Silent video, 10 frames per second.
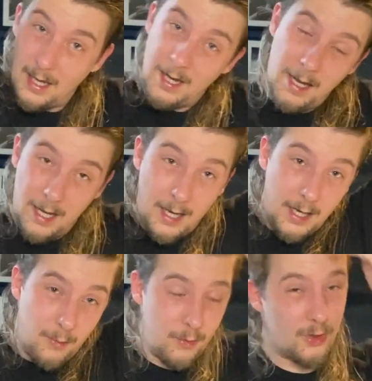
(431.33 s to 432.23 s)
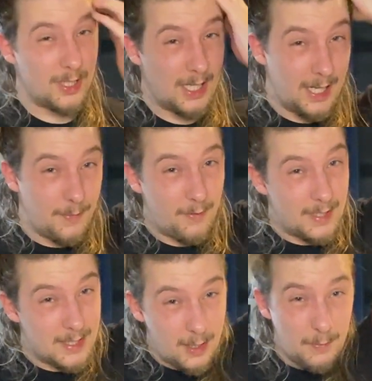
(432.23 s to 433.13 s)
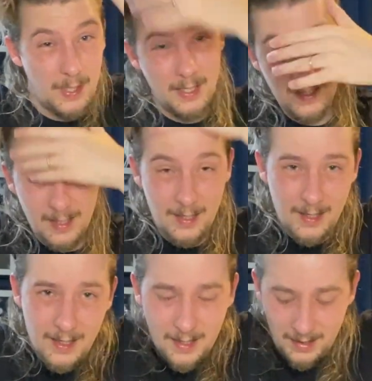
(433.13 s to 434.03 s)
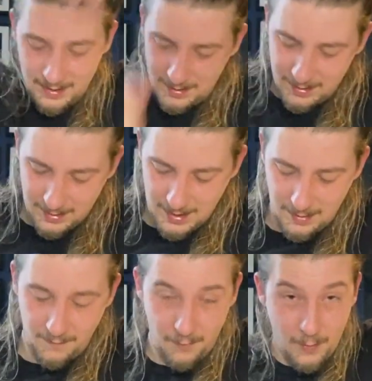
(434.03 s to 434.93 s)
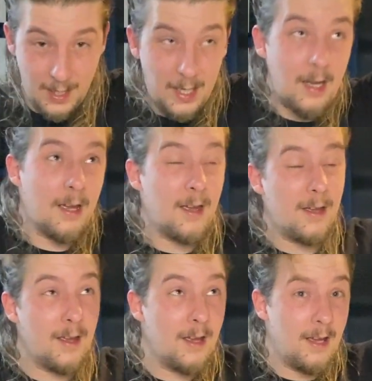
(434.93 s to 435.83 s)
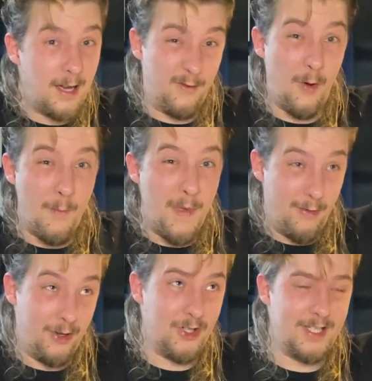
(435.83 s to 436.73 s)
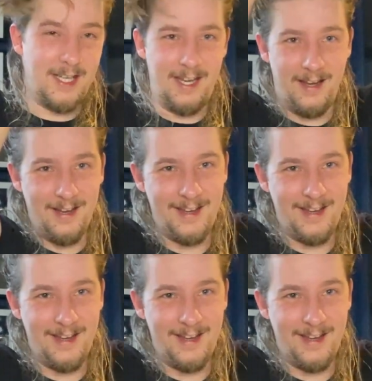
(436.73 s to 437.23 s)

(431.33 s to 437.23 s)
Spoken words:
I will just clip the rest up out of the way. I've got a mirror just here.